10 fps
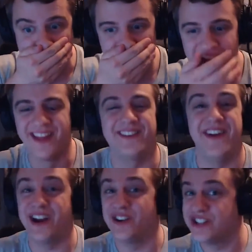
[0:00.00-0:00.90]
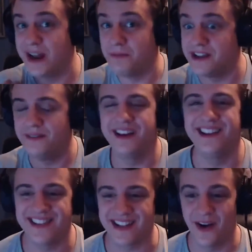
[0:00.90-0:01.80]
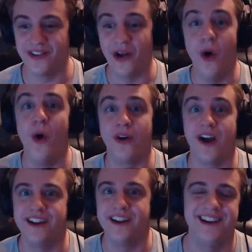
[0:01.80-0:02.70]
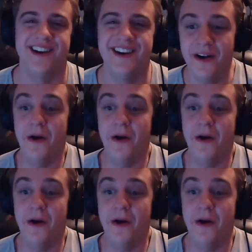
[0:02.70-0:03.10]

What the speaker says: He's like, Vader, shot. And he's like, oh, got it, you know.